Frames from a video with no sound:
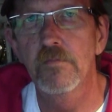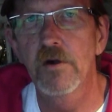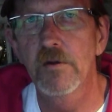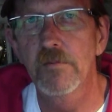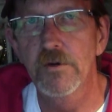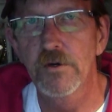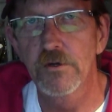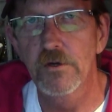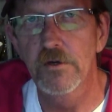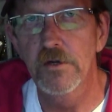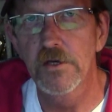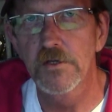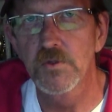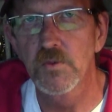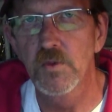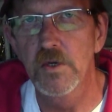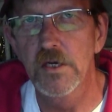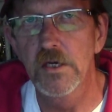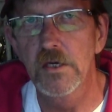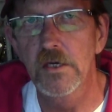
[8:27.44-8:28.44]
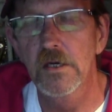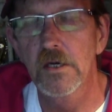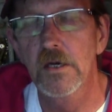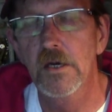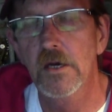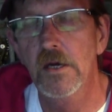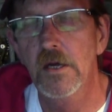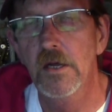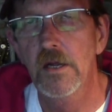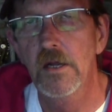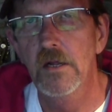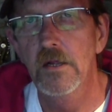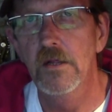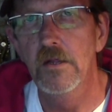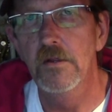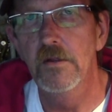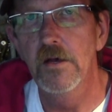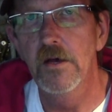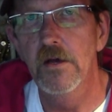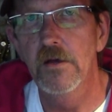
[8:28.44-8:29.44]
probably early next week,
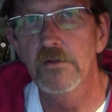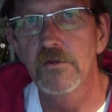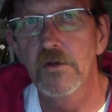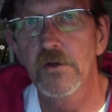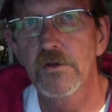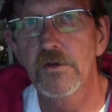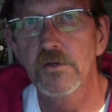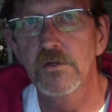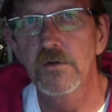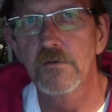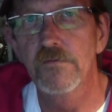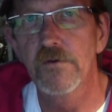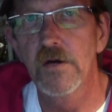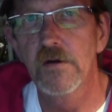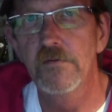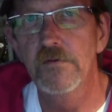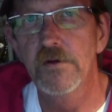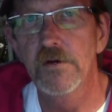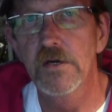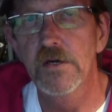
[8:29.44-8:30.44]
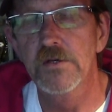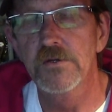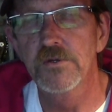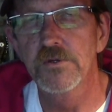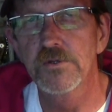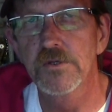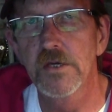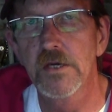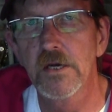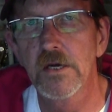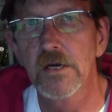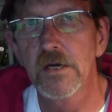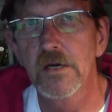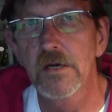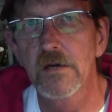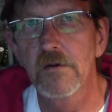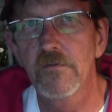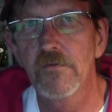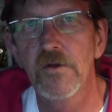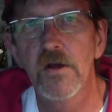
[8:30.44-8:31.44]
that you should find very
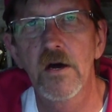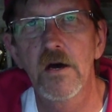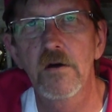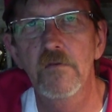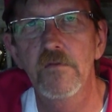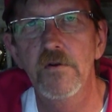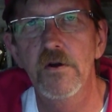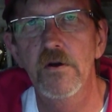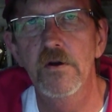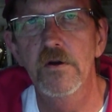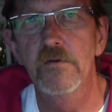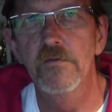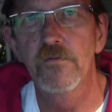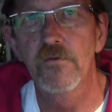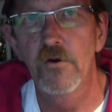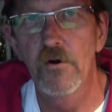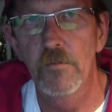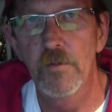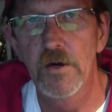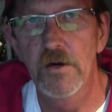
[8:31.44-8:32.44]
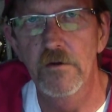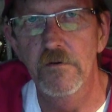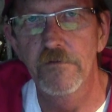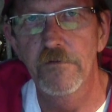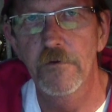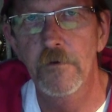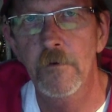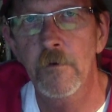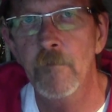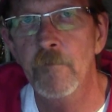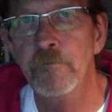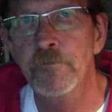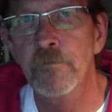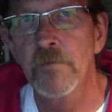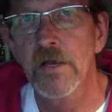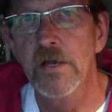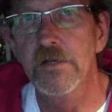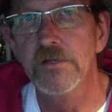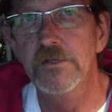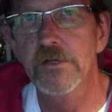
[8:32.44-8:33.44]
interesting, if not very informative.
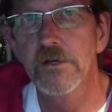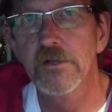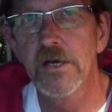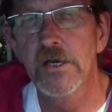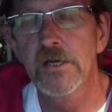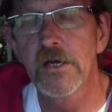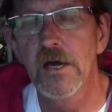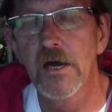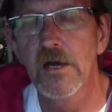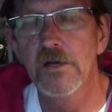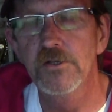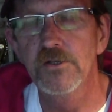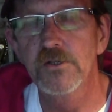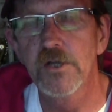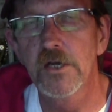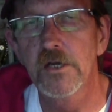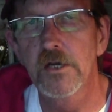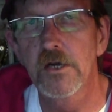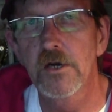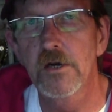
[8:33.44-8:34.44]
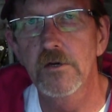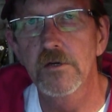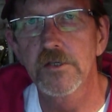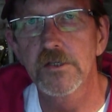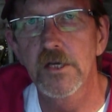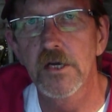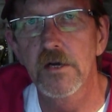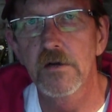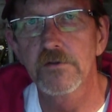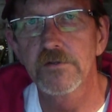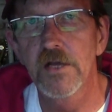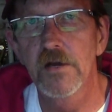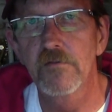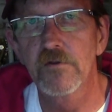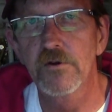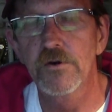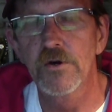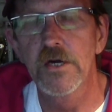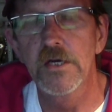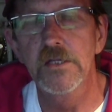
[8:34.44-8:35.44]
Until then, guys, you take care of yourselves,
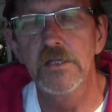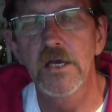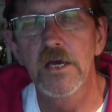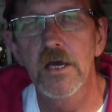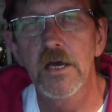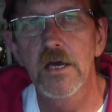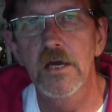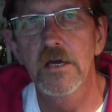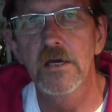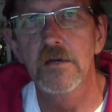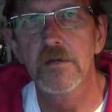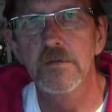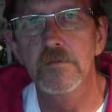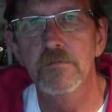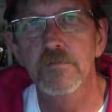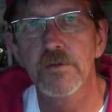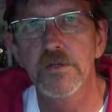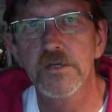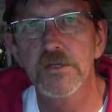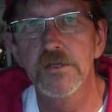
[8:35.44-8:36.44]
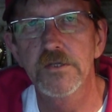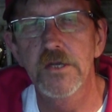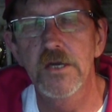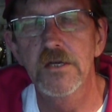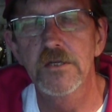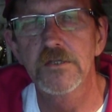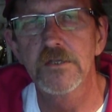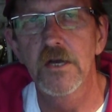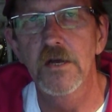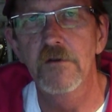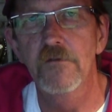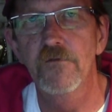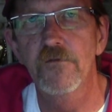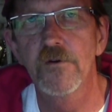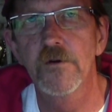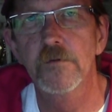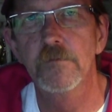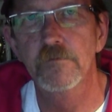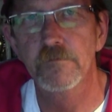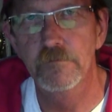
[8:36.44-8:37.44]
have a great day, and please stay
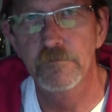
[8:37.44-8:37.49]
safe.